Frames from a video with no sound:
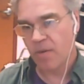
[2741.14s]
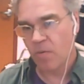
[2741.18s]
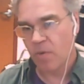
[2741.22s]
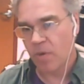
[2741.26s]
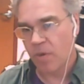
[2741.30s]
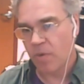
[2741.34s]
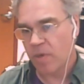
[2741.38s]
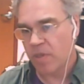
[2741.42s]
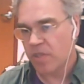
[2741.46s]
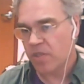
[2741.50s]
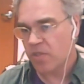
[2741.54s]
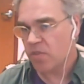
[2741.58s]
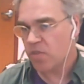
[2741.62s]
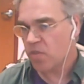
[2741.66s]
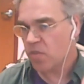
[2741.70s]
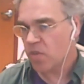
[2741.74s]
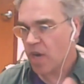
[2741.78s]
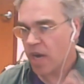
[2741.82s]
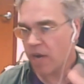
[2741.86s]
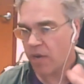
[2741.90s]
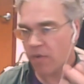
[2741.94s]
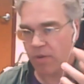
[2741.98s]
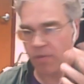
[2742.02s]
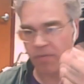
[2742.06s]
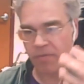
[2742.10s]
When we
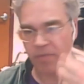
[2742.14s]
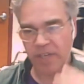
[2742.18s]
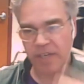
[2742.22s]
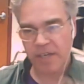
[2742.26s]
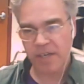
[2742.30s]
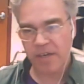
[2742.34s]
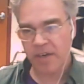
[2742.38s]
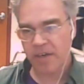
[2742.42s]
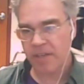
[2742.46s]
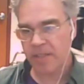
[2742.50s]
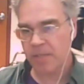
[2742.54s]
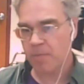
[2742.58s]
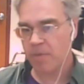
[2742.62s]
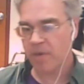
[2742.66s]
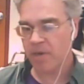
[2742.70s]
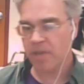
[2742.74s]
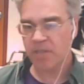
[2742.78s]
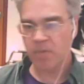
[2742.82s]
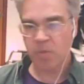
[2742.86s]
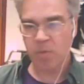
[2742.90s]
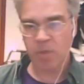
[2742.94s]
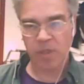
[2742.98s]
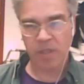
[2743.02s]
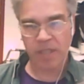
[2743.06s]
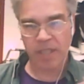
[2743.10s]
try to reflect on our
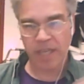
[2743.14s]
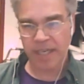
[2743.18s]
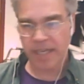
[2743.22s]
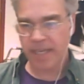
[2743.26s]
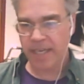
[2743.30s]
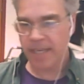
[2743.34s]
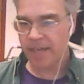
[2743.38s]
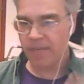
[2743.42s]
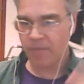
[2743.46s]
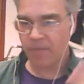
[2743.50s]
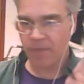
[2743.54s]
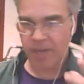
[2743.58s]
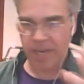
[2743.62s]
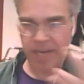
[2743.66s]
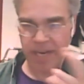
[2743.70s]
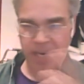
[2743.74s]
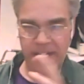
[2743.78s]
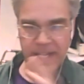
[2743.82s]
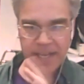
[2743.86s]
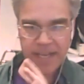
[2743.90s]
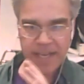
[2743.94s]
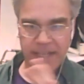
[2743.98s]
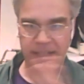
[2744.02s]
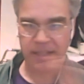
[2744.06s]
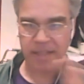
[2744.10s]
experience, we're lucky if we
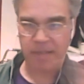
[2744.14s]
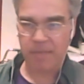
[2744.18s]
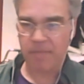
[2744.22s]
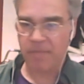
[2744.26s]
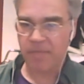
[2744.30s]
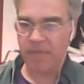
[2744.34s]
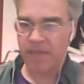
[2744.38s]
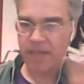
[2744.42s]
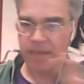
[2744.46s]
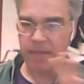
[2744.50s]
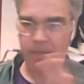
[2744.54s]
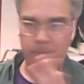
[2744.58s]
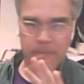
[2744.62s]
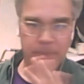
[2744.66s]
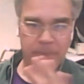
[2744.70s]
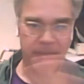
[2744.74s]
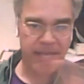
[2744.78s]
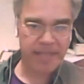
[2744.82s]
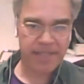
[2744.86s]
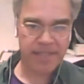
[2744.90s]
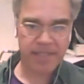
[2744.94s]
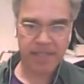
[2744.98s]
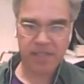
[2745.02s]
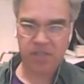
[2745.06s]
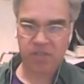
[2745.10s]
kind of get the
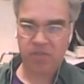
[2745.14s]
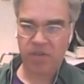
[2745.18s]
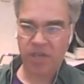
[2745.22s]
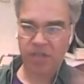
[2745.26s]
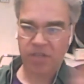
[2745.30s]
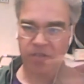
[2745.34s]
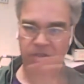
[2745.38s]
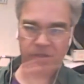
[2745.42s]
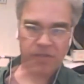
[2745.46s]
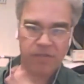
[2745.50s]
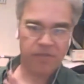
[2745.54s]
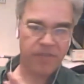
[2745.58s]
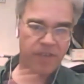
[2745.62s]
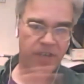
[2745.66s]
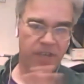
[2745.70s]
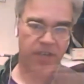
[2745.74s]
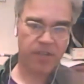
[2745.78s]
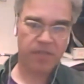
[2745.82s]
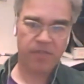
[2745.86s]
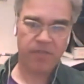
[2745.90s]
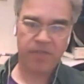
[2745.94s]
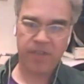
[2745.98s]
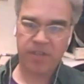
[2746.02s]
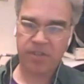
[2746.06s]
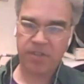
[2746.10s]
basic structural fe-
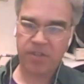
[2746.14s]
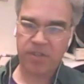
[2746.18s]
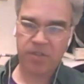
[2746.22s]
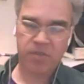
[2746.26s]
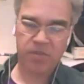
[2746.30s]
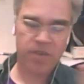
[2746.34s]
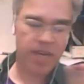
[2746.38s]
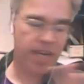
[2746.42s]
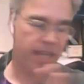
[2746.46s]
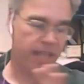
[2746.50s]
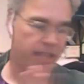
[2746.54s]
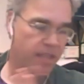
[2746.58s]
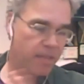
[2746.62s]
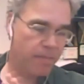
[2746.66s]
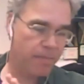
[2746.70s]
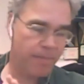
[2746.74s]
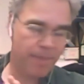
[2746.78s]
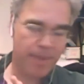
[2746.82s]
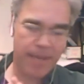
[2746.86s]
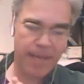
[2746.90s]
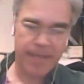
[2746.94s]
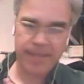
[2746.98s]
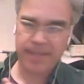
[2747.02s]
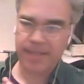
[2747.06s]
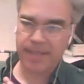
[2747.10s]
features right and the
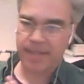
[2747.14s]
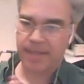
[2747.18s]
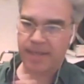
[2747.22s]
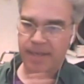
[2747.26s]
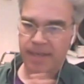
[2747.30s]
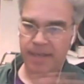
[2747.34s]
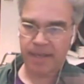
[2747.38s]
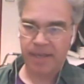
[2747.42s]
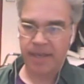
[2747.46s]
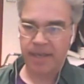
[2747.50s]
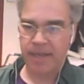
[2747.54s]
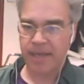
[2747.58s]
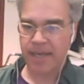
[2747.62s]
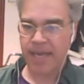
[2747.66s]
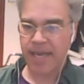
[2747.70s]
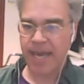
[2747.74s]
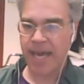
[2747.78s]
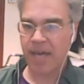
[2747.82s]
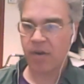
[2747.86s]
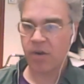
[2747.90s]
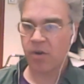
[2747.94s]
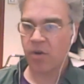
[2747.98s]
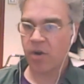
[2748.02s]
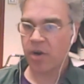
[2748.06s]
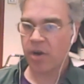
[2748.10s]
basic
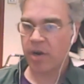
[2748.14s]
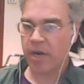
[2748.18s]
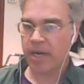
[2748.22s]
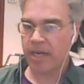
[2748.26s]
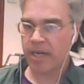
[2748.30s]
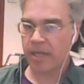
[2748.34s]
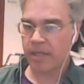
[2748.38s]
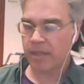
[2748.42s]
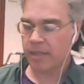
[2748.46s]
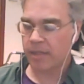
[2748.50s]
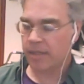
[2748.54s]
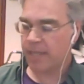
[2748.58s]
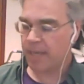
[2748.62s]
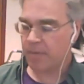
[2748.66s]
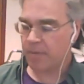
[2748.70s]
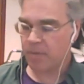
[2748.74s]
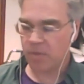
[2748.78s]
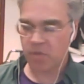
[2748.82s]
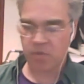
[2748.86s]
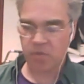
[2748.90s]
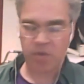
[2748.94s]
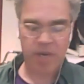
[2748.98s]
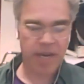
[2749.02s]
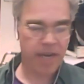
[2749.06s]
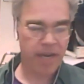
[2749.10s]
category
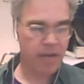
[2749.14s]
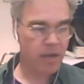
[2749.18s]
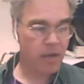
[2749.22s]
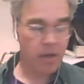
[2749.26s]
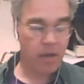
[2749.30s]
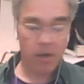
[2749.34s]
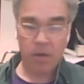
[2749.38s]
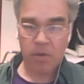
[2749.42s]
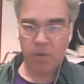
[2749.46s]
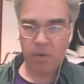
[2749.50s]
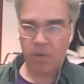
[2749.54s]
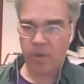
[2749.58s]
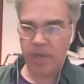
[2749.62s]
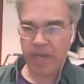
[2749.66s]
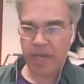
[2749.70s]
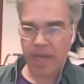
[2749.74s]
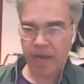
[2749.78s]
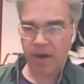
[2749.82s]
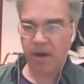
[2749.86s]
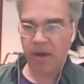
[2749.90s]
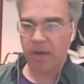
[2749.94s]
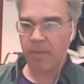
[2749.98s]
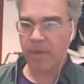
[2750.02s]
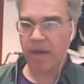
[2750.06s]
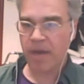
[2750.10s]
labels right. What we
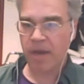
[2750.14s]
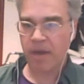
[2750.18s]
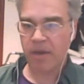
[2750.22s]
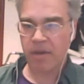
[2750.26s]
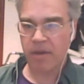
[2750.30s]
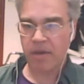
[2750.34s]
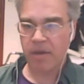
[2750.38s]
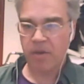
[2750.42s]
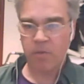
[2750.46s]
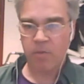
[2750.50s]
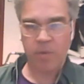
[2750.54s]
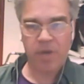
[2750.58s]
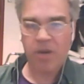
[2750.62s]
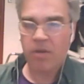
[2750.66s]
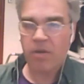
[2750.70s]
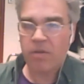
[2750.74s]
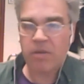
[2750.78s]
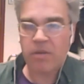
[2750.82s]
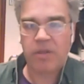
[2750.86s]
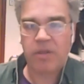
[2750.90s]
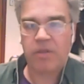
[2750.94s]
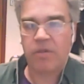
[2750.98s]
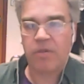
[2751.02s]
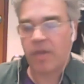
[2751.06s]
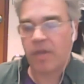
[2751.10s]
care about, we
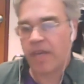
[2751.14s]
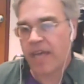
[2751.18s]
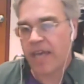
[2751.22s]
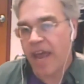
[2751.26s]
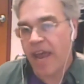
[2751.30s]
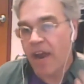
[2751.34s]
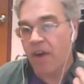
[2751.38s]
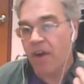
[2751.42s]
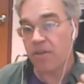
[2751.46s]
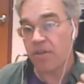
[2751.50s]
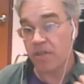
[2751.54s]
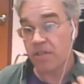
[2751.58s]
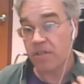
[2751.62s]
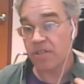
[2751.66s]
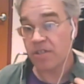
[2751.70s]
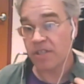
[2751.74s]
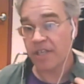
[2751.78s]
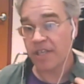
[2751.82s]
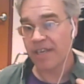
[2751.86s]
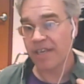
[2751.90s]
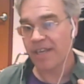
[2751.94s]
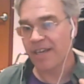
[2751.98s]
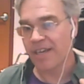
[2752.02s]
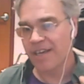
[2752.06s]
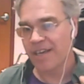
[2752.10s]
don't care
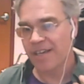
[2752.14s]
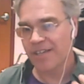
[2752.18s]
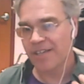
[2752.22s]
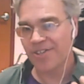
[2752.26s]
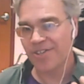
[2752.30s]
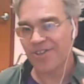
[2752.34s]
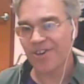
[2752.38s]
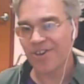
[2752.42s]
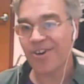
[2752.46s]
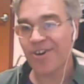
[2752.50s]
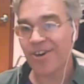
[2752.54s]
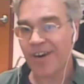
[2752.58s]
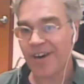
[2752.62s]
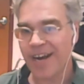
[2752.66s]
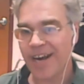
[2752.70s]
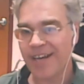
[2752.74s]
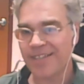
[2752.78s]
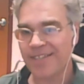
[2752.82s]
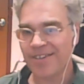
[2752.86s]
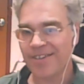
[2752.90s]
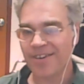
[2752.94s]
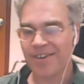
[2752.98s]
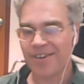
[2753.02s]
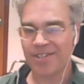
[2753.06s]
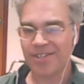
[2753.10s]
usually to turn our
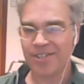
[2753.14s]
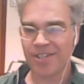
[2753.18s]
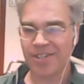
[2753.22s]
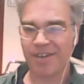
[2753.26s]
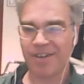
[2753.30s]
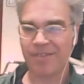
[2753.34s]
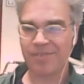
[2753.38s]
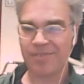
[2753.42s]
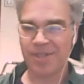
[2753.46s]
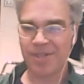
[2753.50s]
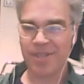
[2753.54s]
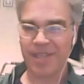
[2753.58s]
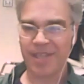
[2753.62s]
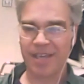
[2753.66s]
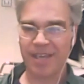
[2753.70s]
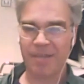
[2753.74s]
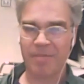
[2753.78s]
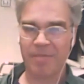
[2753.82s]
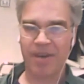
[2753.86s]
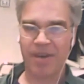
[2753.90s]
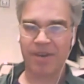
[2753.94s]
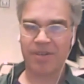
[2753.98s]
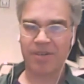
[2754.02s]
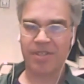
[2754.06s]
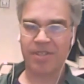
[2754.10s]
eyes on ourselves and think
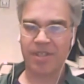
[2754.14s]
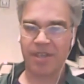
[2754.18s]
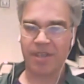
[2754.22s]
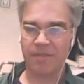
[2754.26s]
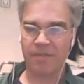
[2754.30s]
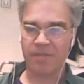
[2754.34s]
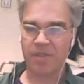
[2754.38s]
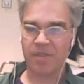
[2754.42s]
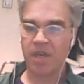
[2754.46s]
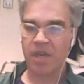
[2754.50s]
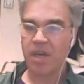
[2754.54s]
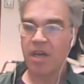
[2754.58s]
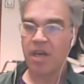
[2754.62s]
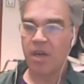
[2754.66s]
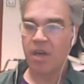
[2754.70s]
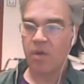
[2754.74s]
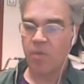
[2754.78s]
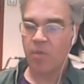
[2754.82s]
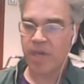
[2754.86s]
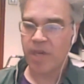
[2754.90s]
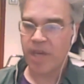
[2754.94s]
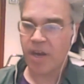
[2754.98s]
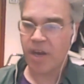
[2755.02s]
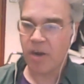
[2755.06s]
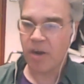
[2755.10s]
about ourselves.
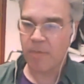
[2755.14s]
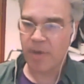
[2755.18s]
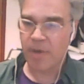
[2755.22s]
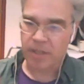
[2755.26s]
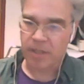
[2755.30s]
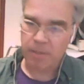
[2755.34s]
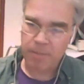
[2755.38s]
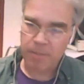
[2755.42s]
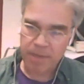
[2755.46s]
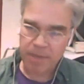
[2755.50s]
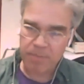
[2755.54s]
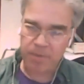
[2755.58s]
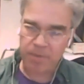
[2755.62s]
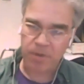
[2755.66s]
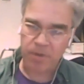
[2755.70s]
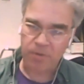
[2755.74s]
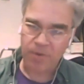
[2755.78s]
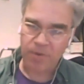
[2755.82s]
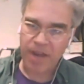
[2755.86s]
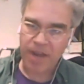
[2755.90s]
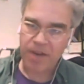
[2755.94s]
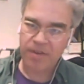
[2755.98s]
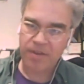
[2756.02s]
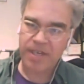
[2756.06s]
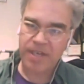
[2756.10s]
We care about the people
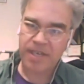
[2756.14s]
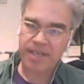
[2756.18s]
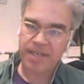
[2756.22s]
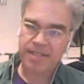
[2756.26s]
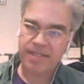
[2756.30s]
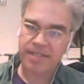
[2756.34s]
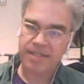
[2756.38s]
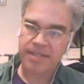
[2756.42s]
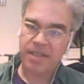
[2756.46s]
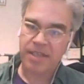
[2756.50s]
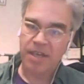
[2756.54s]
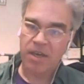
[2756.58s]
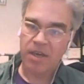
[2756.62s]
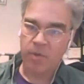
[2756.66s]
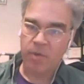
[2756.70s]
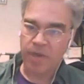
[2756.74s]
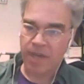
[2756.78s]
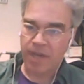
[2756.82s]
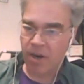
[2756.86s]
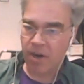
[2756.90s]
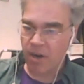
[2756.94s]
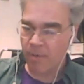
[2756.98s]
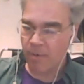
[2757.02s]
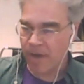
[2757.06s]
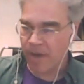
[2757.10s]
around us. We
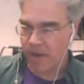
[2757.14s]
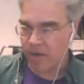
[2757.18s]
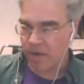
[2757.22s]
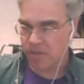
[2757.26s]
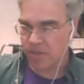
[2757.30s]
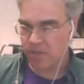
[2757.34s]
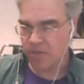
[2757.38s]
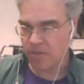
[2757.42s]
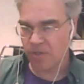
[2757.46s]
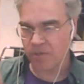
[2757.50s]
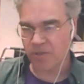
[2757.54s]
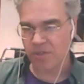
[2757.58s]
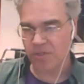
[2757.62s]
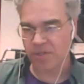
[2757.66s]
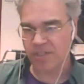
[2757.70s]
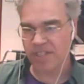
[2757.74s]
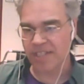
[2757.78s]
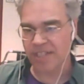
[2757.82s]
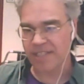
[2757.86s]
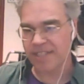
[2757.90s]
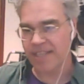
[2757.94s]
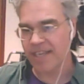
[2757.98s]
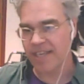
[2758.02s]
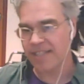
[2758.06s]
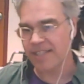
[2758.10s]
care about our social
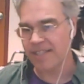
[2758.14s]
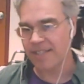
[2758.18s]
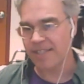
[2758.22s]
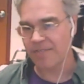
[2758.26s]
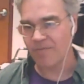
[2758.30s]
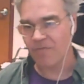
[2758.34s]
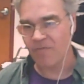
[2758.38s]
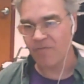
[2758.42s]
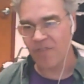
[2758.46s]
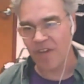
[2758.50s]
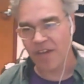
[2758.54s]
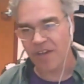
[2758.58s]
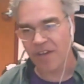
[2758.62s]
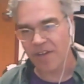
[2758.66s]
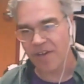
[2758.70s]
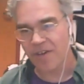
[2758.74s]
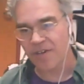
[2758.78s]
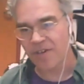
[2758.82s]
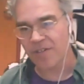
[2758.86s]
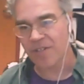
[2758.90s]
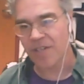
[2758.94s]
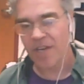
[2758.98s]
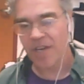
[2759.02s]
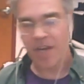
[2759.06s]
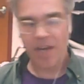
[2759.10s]
successes and
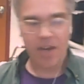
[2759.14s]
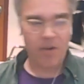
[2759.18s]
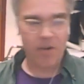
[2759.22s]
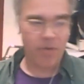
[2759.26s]
failures.